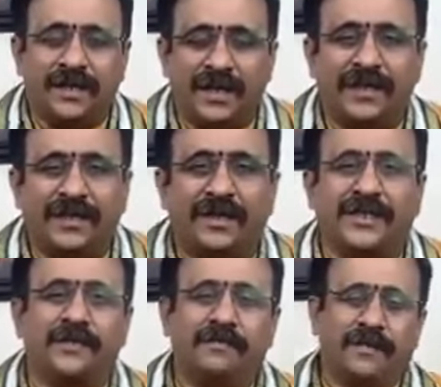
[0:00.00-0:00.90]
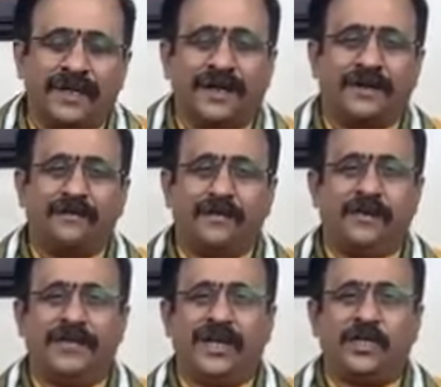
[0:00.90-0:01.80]
Narendra's mother,
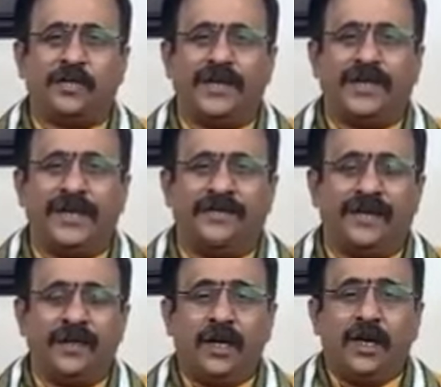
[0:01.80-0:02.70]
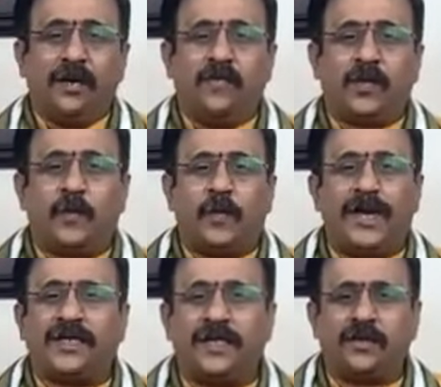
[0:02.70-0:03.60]
Bhuvaneshwari Devi, was
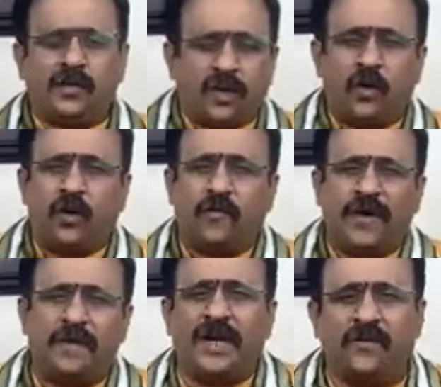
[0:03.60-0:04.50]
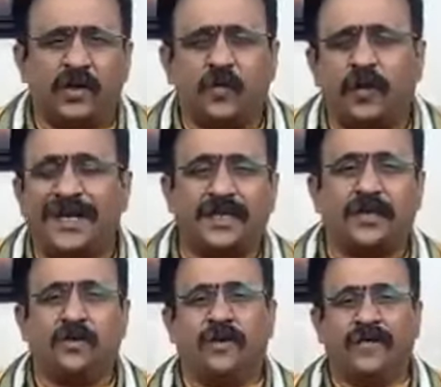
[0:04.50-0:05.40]
passing through, the whole family was
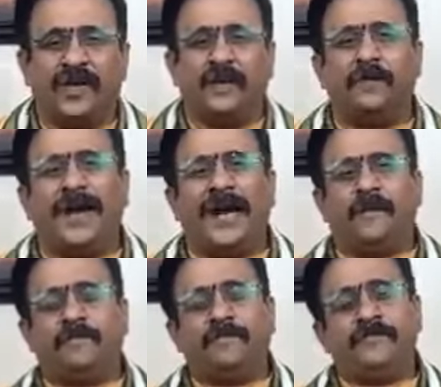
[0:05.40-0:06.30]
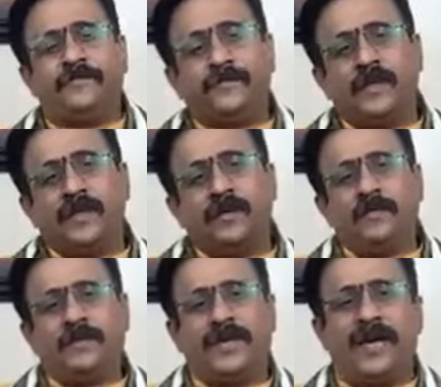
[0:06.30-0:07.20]
passing through a very bad
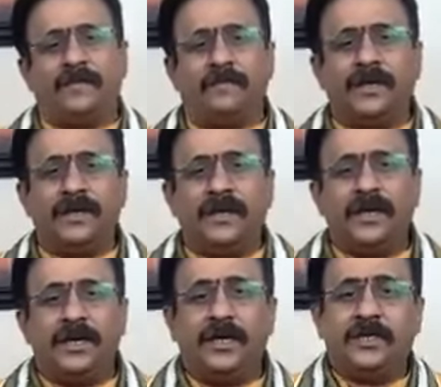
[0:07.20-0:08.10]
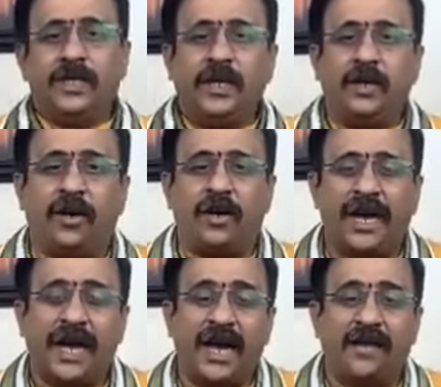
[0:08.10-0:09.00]
time. She did not
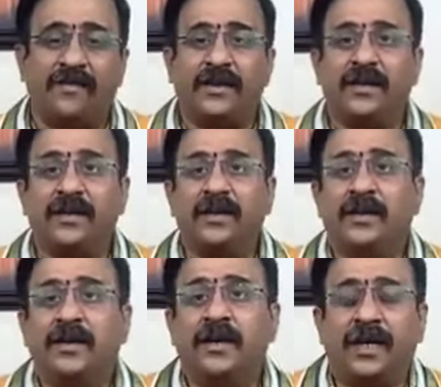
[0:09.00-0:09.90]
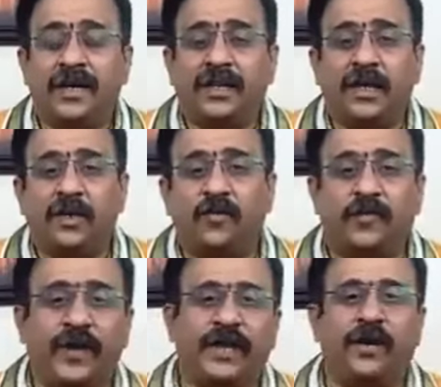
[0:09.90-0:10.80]
have anything to
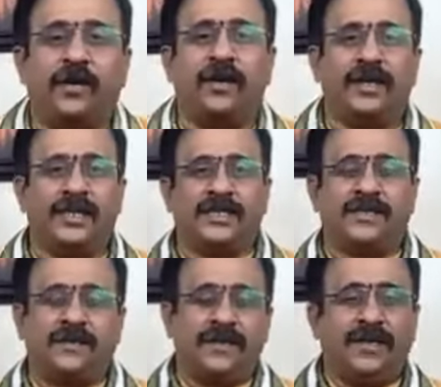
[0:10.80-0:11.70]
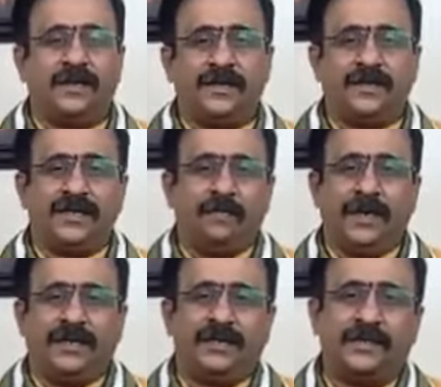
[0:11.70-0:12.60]
feed all these three
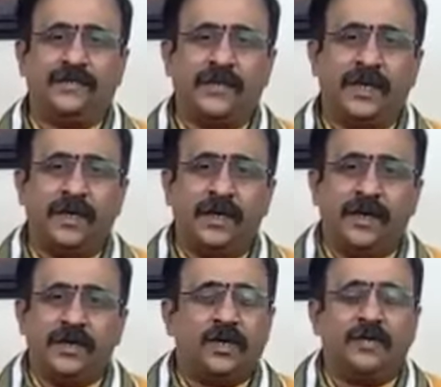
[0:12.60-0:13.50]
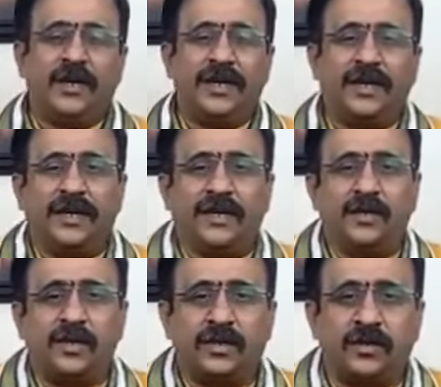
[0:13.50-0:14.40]
siblings. Swami
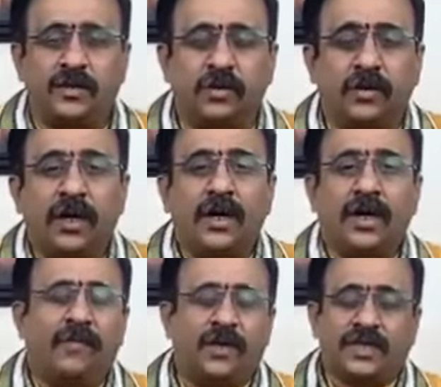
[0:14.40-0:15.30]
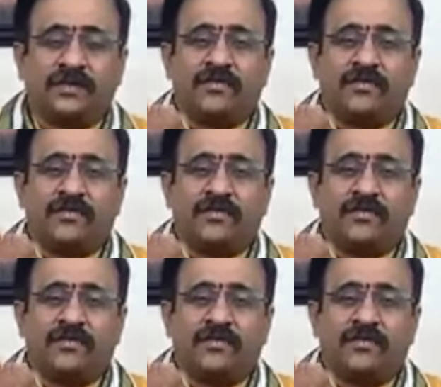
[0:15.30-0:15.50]
Vivekananda was